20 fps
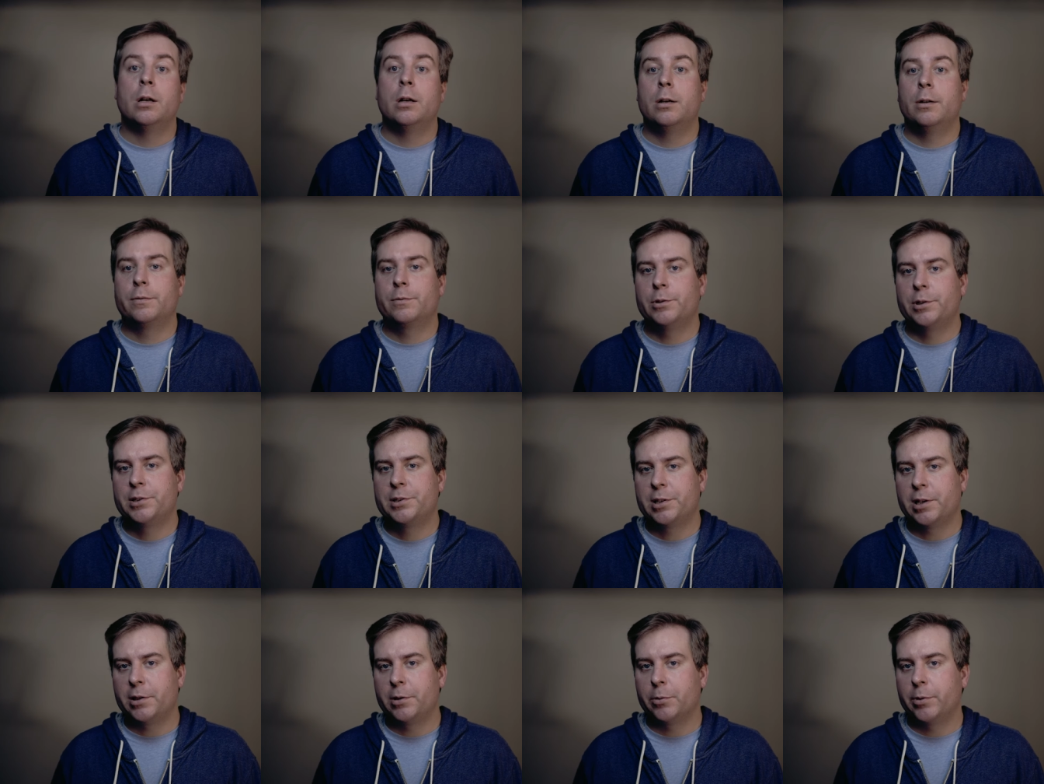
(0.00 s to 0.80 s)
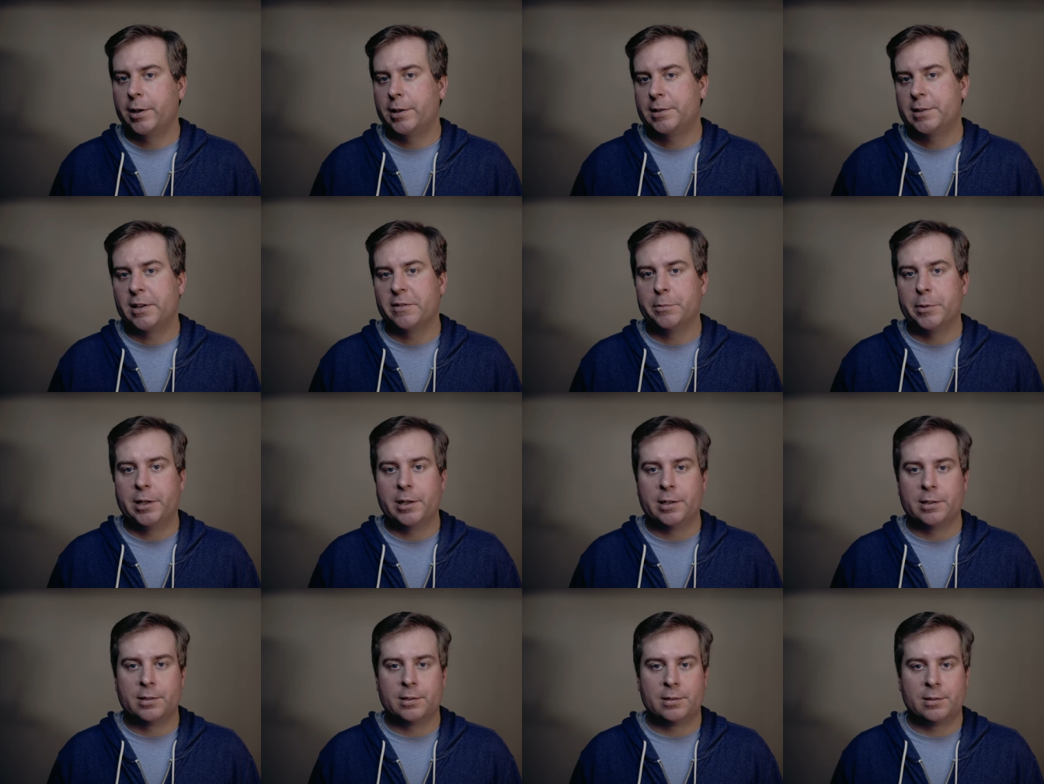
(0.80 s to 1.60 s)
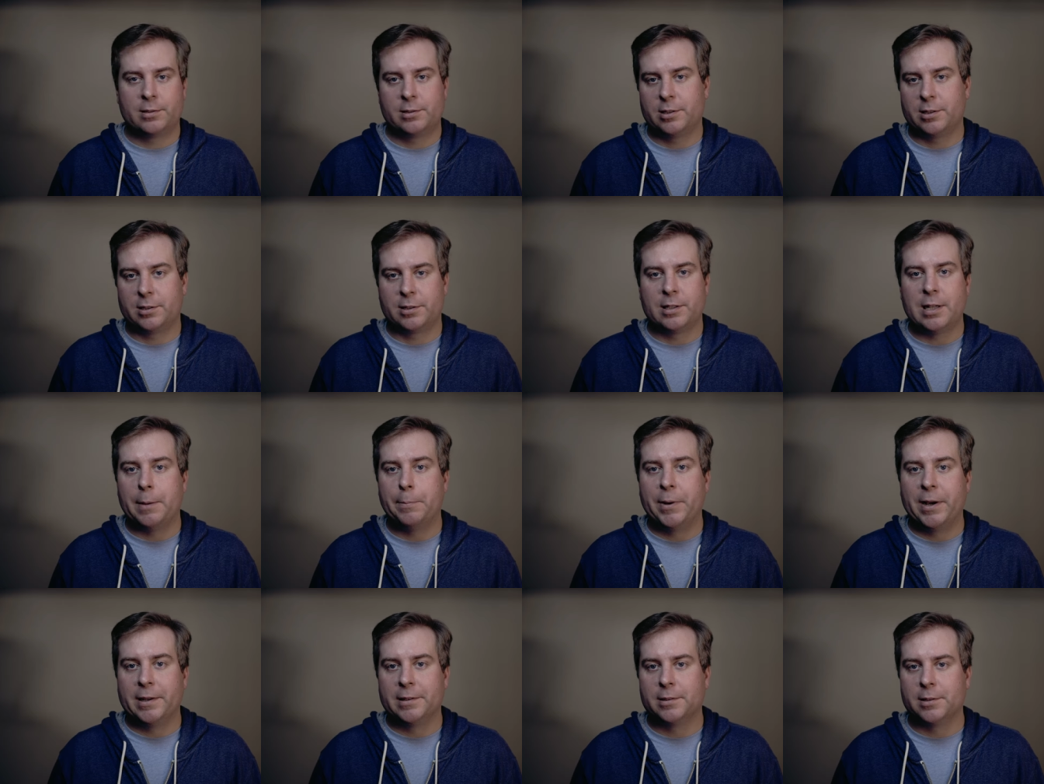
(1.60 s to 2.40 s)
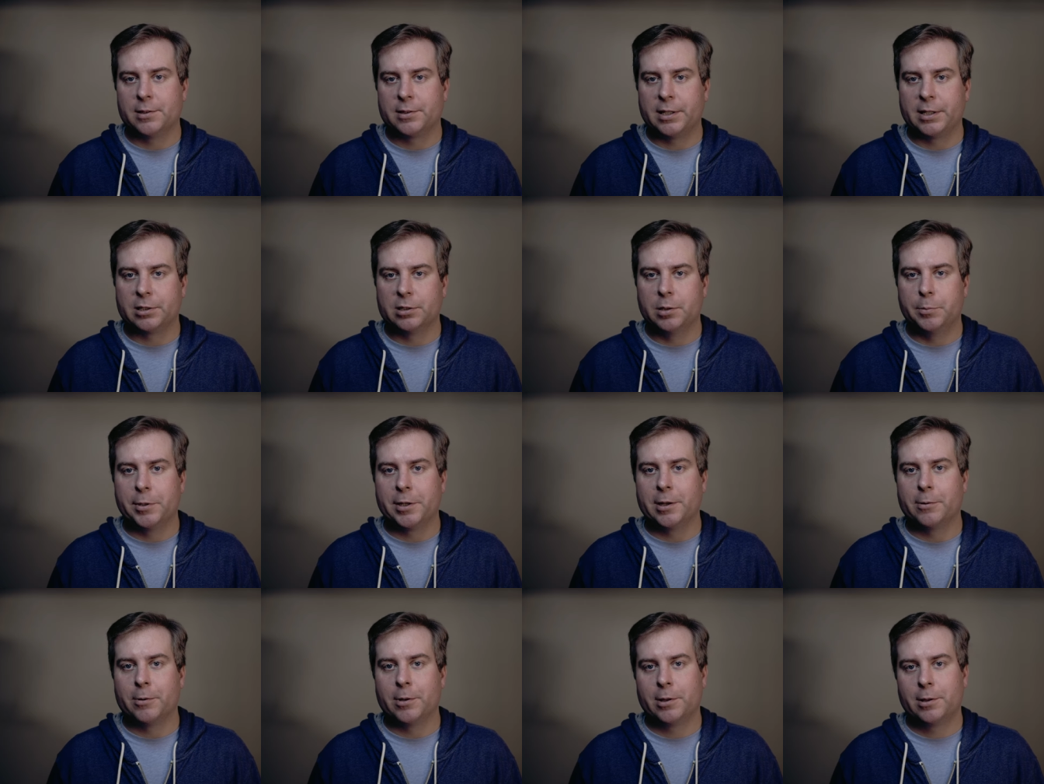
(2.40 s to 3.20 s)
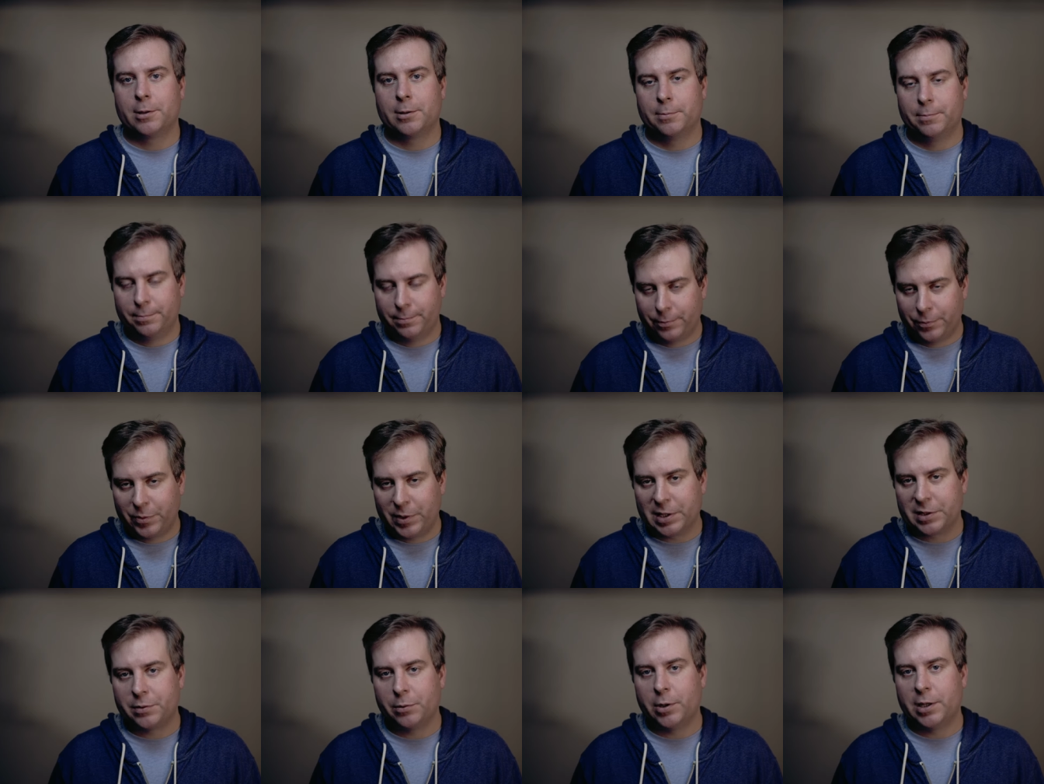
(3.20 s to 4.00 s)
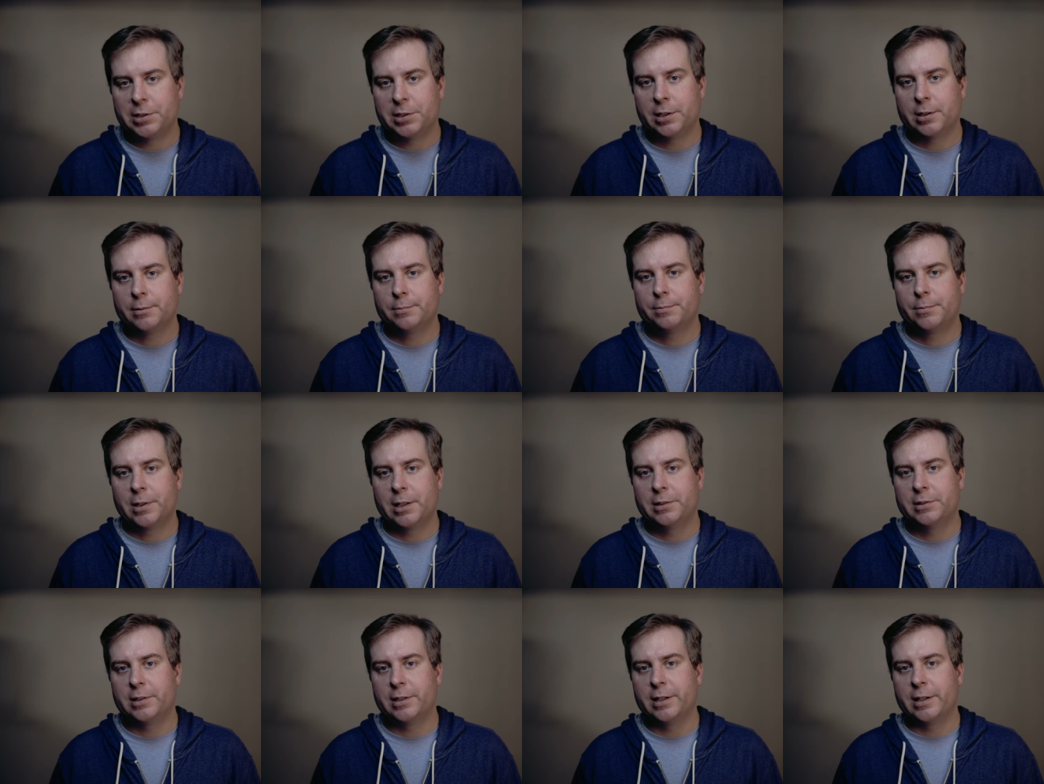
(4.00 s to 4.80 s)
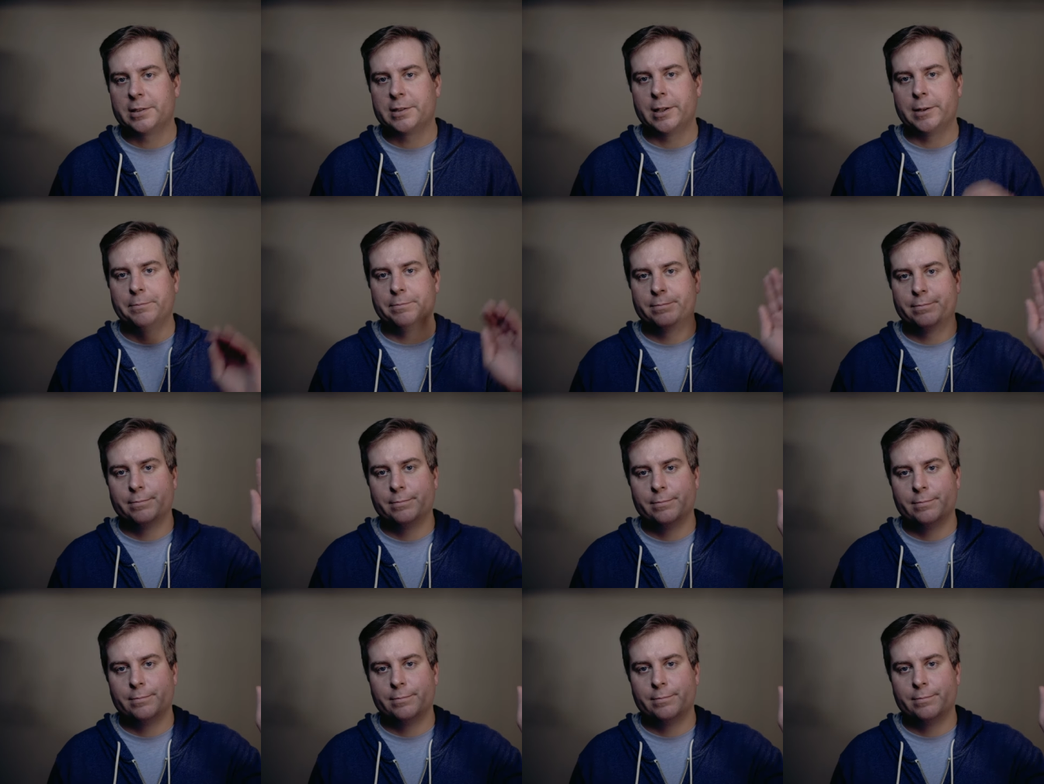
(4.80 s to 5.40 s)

Of course, the other way to save money is just not buy into the cycle to begin with. Thanks for watching. I'll see you next time.